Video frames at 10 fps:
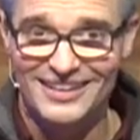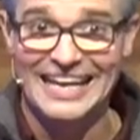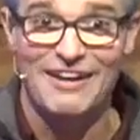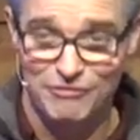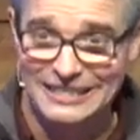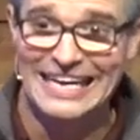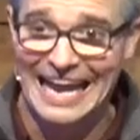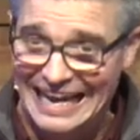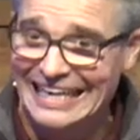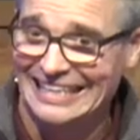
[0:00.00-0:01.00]
Like every
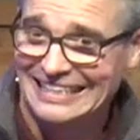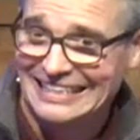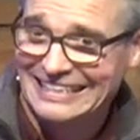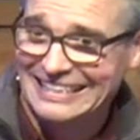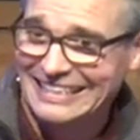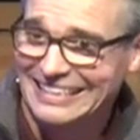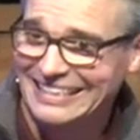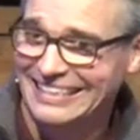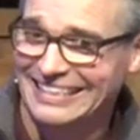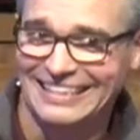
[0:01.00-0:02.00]
day?
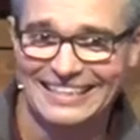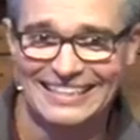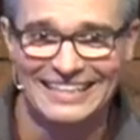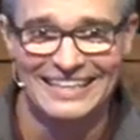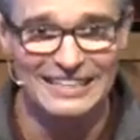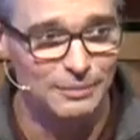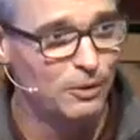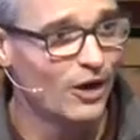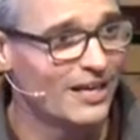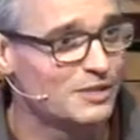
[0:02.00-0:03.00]
Hit the
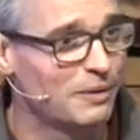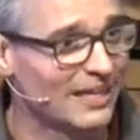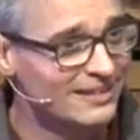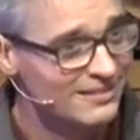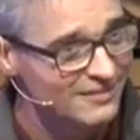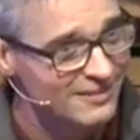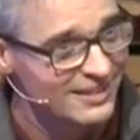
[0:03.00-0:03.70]
pause button,